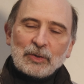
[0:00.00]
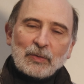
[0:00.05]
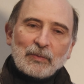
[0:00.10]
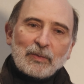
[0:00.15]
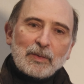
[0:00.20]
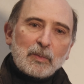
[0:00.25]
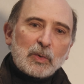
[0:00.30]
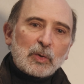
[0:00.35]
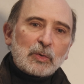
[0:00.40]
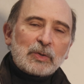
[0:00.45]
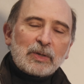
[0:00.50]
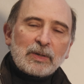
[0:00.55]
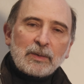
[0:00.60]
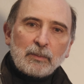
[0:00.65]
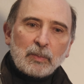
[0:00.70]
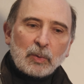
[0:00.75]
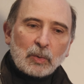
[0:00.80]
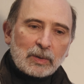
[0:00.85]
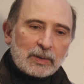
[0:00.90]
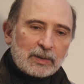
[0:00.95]
So the most
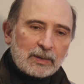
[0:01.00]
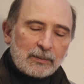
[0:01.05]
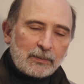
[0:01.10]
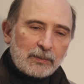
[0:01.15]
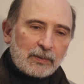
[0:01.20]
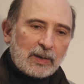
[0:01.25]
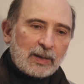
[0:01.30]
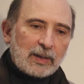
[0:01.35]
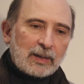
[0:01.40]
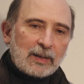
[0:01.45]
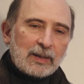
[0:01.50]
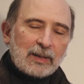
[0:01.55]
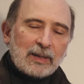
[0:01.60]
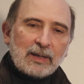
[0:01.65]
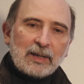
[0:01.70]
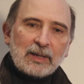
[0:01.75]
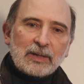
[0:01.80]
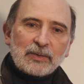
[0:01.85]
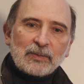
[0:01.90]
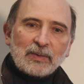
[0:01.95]
important thing
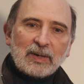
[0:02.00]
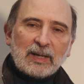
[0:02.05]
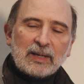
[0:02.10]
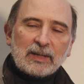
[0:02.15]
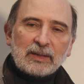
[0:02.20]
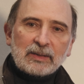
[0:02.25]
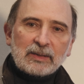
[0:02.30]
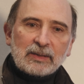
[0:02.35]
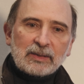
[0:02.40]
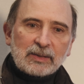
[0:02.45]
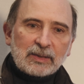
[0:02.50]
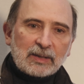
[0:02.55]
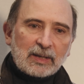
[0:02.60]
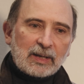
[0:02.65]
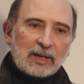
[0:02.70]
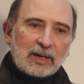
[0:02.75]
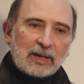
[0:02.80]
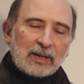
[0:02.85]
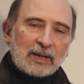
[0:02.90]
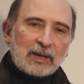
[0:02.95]
is that
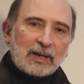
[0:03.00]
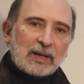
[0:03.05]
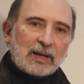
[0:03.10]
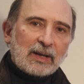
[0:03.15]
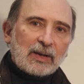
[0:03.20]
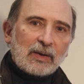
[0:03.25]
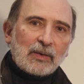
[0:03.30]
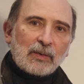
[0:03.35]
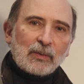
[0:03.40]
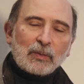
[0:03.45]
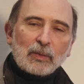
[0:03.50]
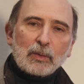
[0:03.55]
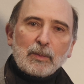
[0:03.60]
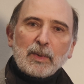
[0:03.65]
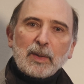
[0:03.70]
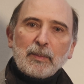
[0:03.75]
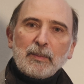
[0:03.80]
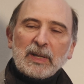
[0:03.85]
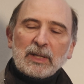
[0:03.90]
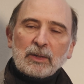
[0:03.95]

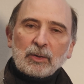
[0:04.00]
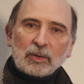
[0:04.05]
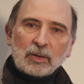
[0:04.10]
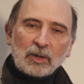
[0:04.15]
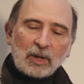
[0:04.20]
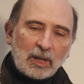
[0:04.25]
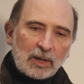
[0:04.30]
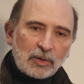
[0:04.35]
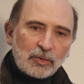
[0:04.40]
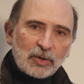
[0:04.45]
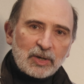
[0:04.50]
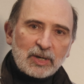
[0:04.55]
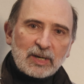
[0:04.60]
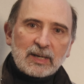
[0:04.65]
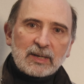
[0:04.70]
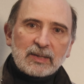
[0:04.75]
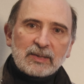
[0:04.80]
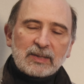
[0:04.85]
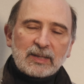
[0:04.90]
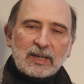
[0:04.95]
from a
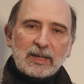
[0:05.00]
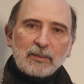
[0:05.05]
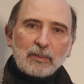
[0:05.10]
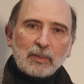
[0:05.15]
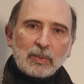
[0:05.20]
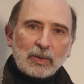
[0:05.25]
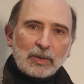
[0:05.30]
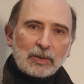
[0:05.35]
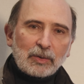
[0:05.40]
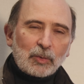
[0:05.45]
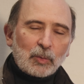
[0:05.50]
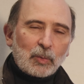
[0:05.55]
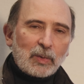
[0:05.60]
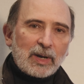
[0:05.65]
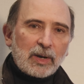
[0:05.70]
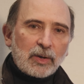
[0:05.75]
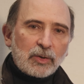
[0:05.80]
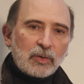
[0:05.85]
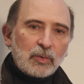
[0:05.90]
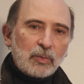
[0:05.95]
methodological standpoint,
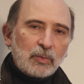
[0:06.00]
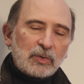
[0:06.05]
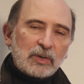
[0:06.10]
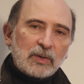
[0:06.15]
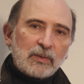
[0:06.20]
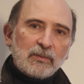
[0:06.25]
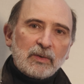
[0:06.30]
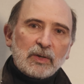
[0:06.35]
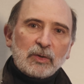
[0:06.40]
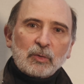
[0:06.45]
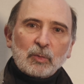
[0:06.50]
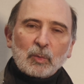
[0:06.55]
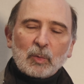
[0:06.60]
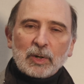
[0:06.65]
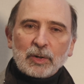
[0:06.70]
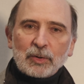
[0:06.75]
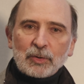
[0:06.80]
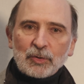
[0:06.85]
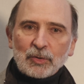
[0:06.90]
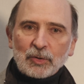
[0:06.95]
we are using this
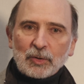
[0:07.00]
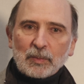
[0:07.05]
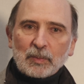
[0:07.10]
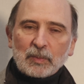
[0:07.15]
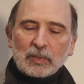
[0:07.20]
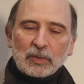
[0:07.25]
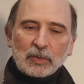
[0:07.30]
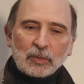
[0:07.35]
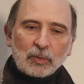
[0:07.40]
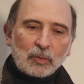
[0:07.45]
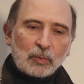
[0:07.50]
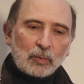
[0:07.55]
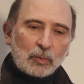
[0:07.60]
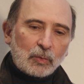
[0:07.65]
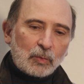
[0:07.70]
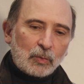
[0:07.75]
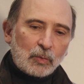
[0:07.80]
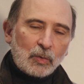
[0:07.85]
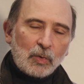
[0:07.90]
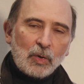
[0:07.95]
workshop
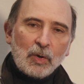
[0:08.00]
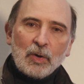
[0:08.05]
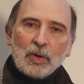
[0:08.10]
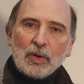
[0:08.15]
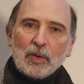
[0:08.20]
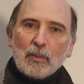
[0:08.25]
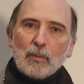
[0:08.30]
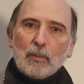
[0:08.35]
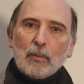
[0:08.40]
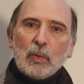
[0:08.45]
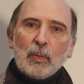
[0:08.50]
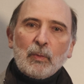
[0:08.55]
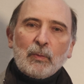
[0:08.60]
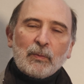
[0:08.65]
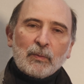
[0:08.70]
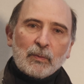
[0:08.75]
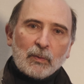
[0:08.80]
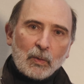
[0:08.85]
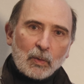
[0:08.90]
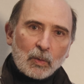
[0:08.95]
to move
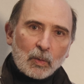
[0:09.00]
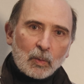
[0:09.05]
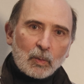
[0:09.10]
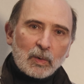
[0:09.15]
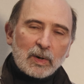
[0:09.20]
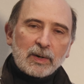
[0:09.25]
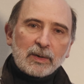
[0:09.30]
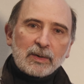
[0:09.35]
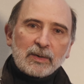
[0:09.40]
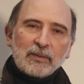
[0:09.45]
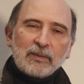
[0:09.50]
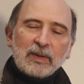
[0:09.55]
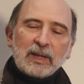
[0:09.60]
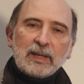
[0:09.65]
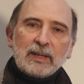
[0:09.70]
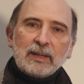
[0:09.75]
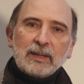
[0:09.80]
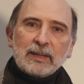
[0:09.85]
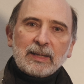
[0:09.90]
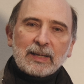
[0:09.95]
forward the
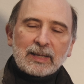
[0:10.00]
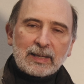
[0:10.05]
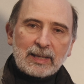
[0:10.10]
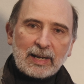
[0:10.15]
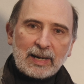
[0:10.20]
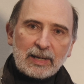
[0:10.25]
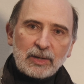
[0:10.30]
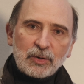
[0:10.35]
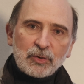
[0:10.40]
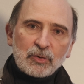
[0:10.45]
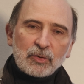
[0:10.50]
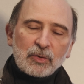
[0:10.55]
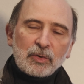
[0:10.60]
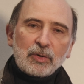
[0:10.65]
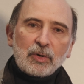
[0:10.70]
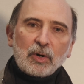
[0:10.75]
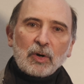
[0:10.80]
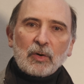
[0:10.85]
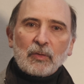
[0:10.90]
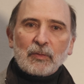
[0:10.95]

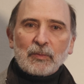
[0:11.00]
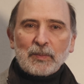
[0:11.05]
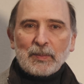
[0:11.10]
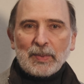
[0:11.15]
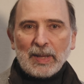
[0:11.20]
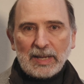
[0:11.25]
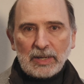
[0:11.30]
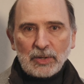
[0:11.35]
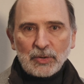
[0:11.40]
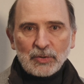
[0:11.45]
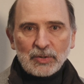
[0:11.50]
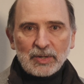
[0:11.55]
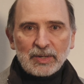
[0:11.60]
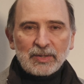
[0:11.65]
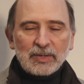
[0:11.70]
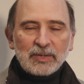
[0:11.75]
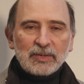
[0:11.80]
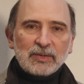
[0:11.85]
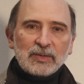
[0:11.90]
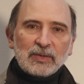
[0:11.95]
integration of
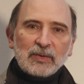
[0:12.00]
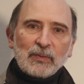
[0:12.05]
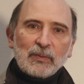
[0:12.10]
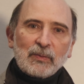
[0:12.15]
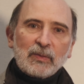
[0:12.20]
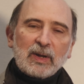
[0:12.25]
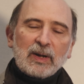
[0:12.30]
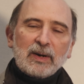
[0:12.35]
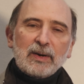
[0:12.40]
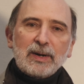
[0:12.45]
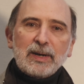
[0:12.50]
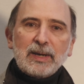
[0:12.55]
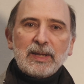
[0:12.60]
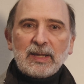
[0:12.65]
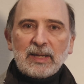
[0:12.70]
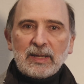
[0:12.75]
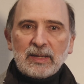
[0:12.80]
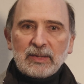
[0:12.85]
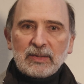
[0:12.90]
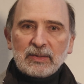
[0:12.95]
patients, their
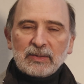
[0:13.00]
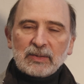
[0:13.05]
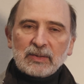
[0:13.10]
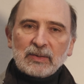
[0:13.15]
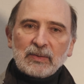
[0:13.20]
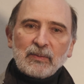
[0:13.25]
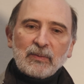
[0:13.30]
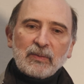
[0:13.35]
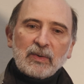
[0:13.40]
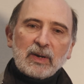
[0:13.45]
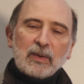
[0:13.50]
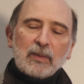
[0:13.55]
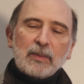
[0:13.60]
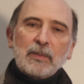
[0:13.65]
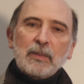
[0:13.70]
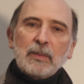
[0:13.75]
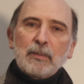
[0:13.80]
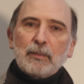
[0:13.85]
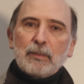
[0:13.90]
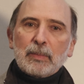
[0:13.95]
needs, their
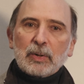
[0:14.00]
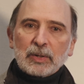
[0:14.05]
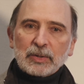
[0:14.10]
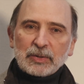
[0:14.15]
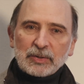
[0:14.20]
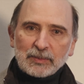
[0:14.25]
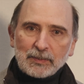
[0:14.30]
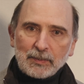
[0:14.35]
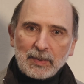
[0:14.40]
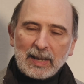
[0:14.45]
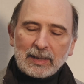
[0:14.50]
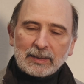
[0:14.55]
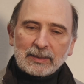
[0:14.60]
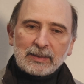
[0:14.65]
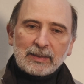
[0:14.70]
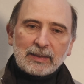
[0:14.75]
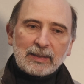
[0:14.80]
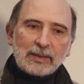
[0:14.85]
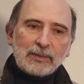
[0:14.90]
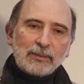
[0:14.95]

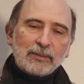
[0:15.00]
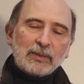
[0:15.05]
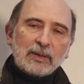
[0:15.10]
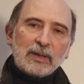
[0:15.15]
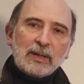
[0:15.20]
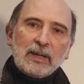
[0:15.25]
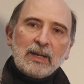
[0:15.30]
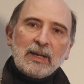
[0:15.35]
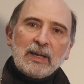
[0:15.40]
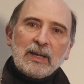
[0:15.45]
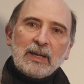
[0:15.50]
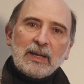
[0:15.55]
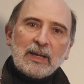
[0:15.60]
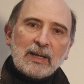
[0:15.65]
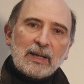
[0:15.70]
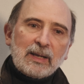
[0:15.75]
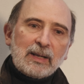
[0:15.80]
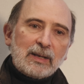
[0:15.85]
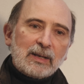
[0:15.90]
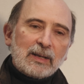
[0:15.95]
perspective
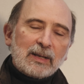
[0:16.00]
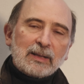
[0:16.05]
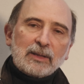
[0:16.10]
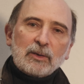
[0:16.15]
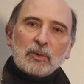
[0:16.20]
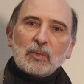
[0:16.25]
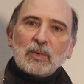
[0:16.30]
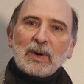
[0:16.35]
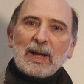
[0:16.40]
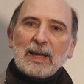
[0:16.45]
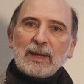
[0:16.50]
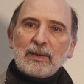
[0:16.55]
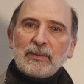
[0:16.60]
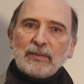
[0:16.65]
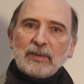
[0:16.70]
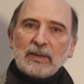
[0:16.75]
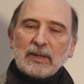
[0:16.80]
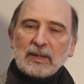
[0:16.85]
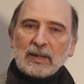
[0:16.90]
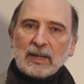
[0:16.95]
in
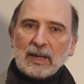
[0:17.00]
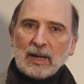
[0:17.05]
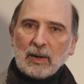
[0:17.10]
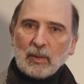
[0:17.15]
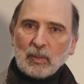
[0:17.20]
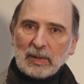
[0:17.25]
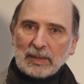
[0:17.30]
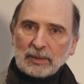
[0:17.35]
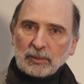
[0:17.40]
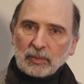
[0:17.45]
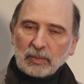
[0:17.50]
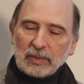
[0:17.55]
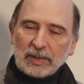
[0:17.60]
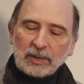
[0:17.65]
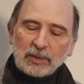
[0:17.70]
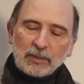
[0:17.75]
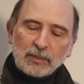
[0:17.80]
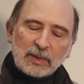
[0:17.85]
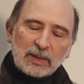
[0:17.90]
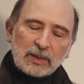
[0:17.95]
driving our
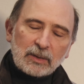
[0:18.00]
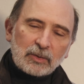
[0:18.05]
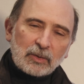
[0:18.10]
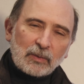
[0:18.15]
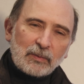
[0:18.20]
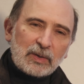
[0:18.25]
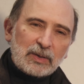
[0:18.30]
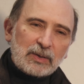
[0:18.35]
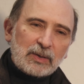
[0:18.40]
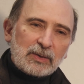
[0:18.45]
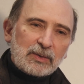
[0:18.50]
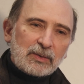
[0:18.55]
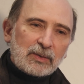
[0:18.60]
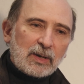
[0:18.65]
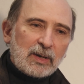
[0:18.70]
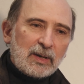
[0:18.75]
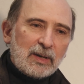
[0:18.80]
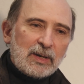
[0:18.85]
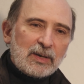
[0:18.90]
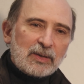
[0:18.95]
treatment. So this
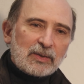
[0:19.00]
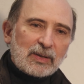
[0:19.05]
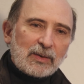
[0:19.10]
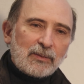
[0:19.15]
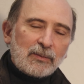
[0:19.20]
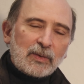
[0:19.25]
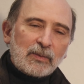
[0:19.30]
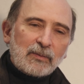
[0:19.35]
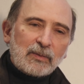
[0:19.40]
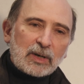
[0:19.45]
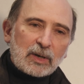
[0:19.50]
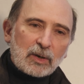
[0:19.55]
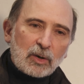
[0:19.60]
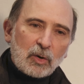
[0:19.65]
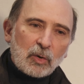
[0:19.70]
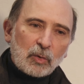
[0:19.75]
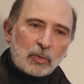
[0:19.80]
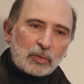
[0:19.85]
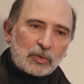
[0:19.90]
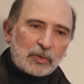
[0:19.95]
is something that
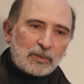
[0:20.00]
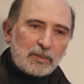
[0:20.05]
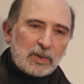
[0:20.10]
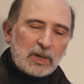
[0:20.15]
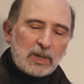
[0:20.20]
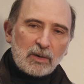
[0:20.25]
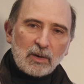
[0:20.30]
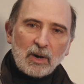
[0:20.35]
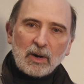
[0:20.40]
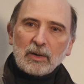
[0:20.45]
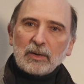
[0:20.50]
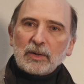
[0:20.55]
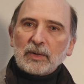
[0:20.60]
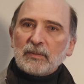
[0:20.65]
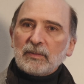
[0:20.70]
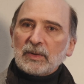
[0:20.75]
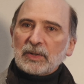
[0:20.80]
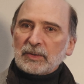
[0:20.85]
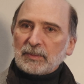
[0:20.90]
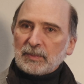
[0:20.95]
goes
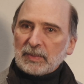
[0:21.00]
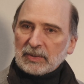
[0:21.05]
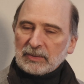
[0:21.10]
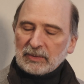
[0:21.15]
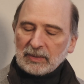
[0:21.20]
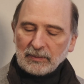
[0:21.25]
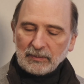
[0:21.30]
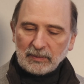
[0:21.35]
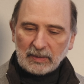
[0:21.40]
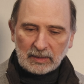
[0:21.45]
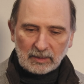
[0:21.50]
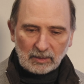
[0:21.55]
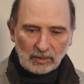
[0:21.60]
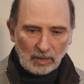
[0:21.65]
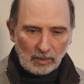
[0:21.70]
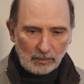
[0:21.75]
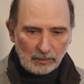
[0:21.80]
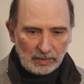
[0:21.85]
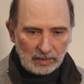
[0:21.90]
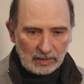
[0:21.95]
beyond the specific
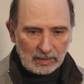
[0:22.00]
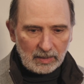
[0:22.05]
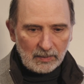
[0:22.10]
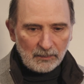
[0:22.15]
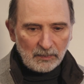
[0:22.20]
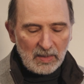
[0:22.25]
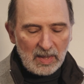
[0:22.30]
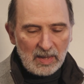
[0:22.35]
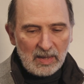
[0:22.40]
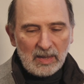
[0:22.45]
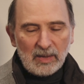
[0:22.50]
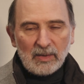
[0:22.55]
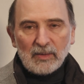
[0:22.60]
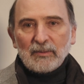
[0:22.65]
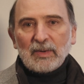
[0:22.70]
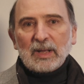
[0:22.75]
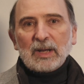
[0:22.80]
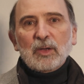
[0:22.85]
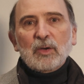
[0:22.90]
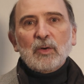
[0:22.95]
topic.
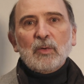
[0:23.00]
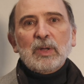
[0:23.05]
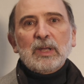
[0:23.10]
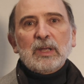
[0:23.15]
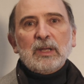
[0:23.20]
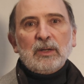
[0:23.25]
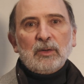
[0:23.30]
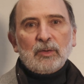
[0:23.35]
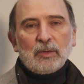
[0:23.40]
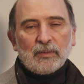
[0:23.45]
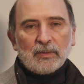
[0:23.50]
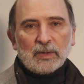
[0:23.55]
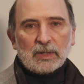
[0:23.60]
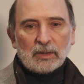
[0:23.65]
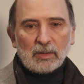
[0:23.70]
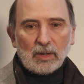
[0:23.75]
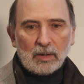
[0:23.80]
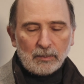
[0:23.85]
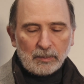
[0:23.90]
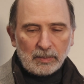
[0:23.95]
Then going into the
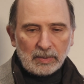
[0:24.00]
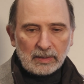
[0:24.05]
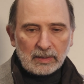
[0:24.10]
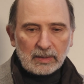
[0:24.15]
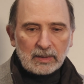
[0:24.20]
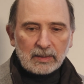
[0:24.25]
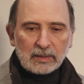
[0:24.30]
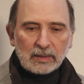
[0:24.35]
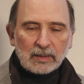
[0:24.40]
topic,